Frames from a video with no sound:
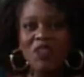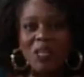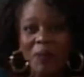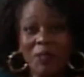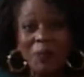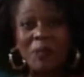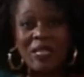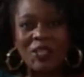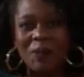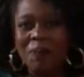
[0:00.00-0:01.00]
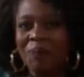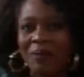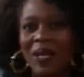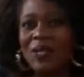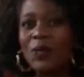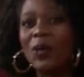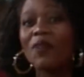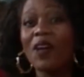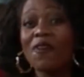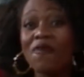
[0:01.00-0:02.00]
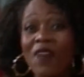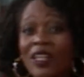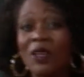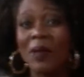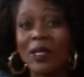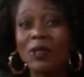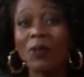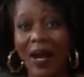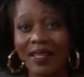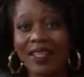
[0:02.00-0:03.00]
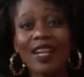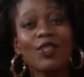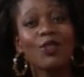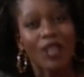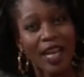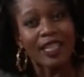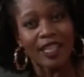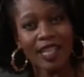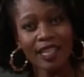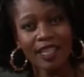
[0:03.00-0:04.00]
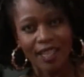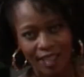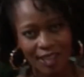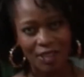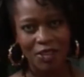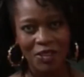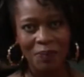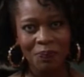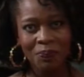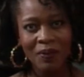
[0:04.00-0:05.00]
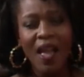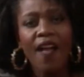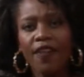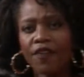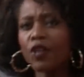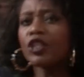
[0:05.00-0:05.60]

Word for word: Emmy winner Alfre Woodard hosts this deep dive into how complicated the Bill of Rights can